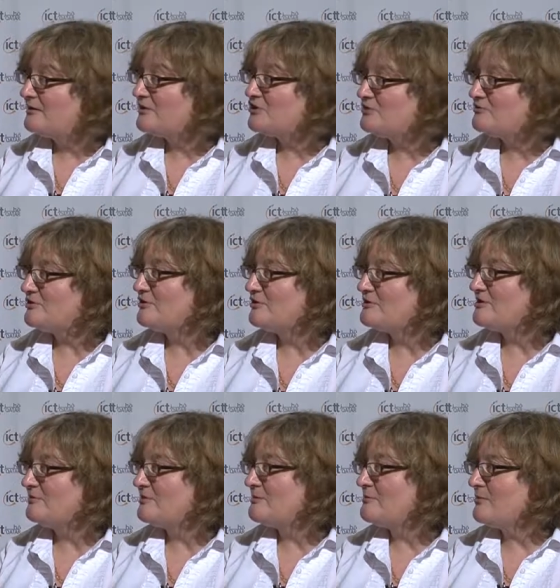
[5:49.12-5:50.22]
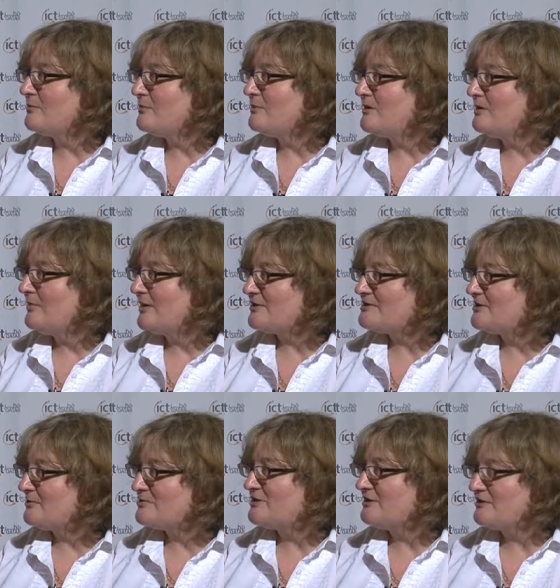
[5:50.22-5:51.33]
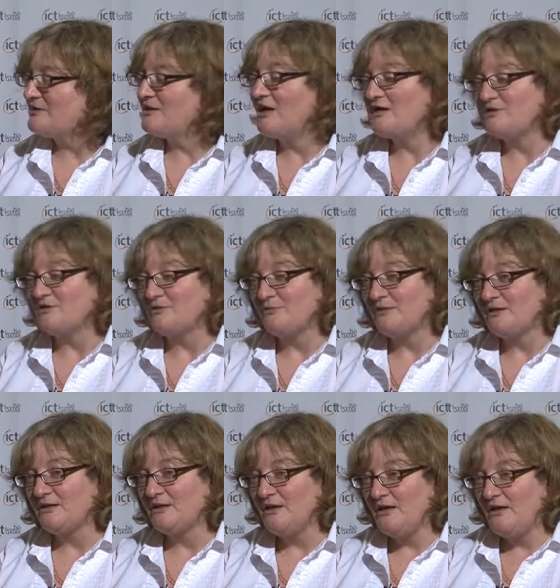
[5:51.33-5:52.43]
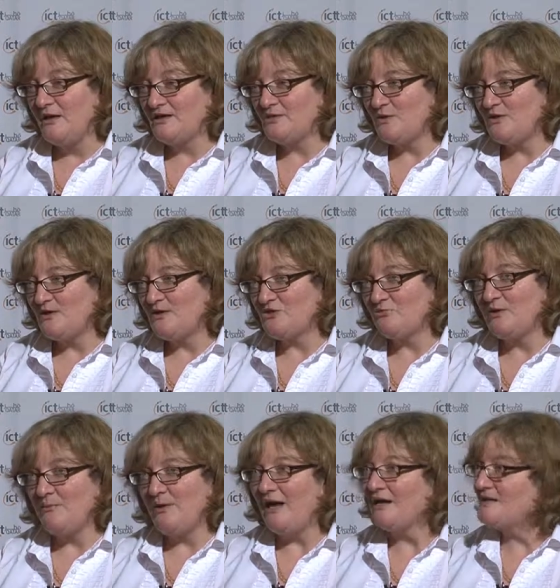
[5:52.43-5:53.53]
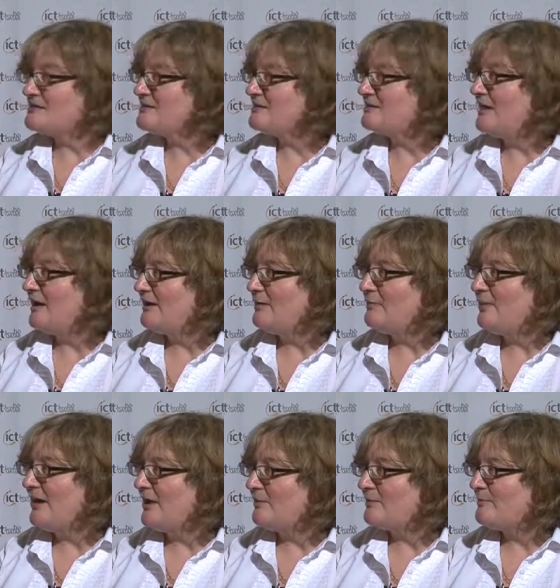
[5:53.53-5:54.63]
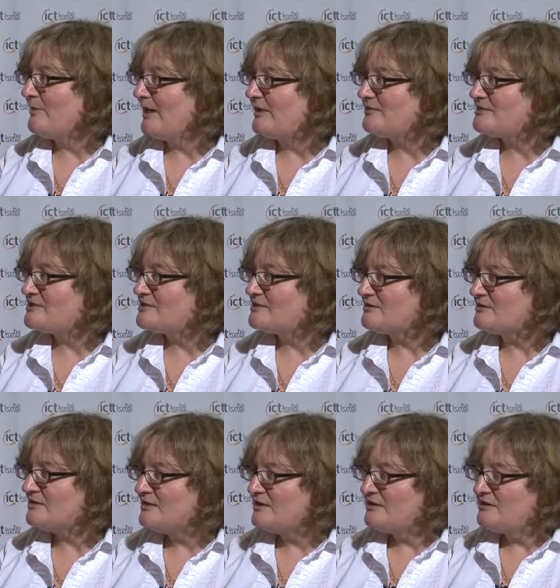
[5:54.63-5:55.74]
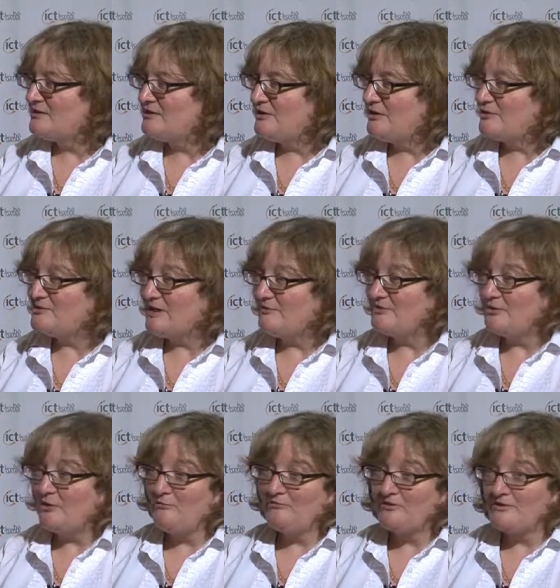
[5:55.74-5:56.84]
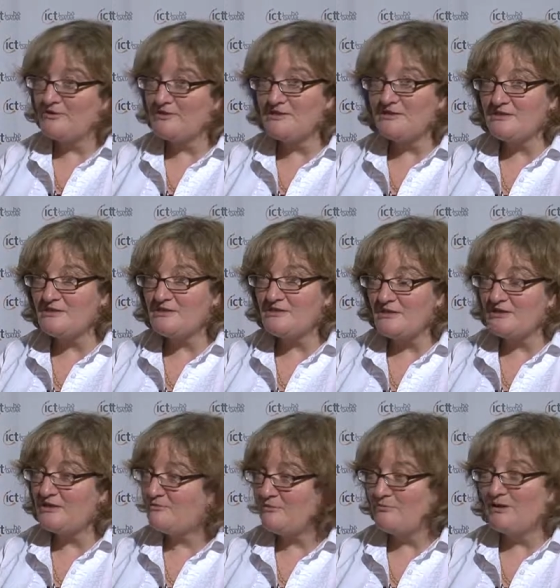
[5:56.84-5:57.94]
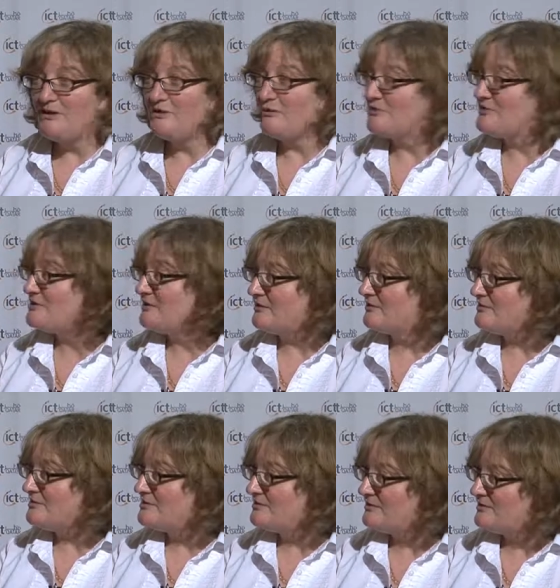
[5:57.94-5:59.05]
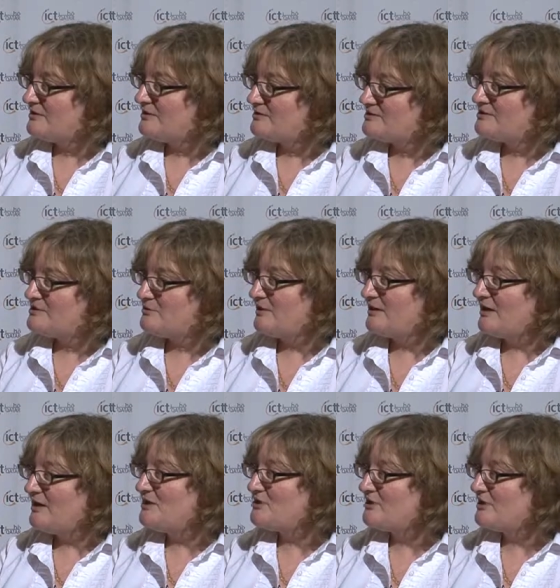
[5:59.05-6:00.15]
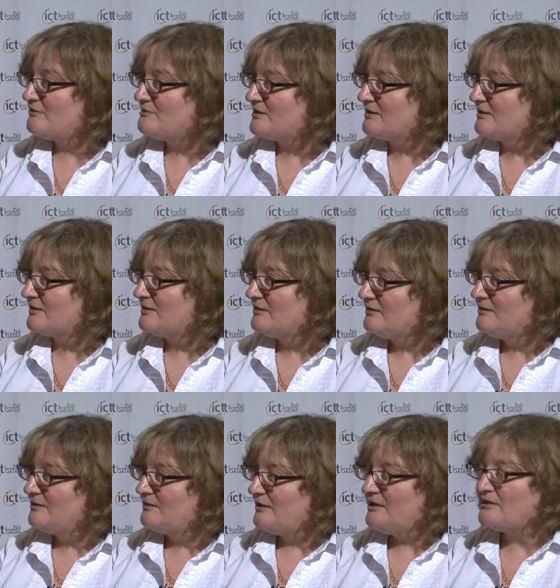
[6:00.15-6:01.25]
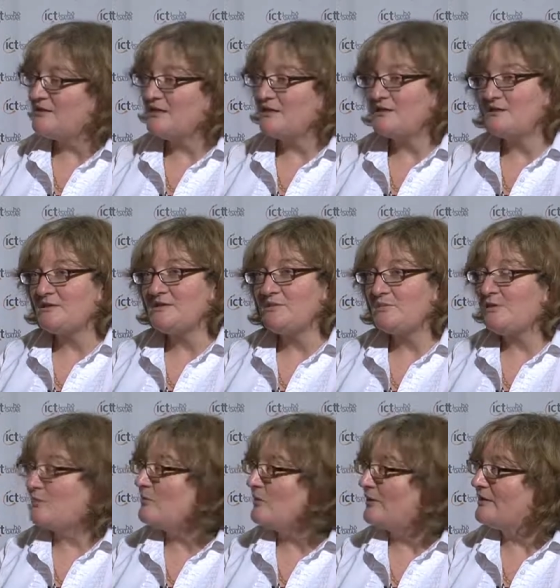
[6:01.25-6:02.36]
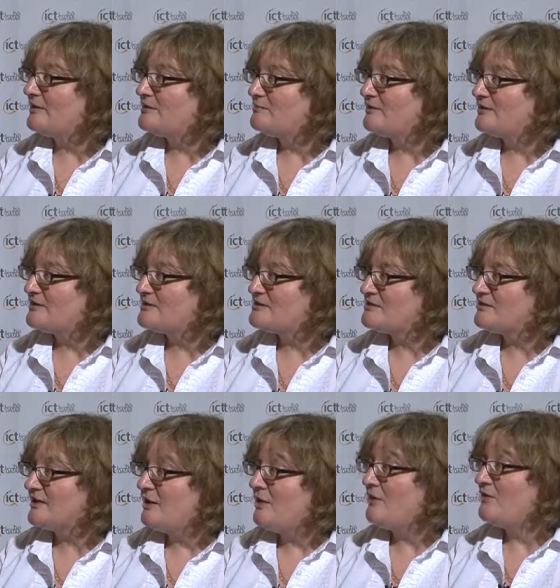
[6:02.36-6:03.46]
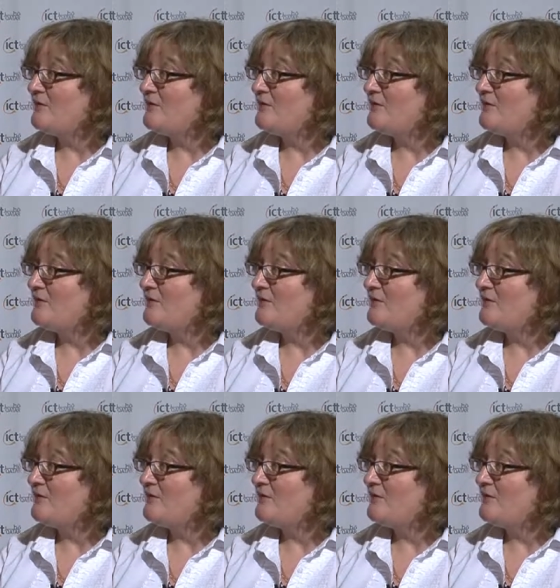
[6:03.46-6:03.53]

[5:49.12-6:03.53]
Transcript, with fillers: their children know something more about a subject than they do. But so I think it's rebalancing that and empowering parents, and you know, to have the confidence and that they've already got the skills, and they just need to engage in it really. And I think that's the tipping point, because they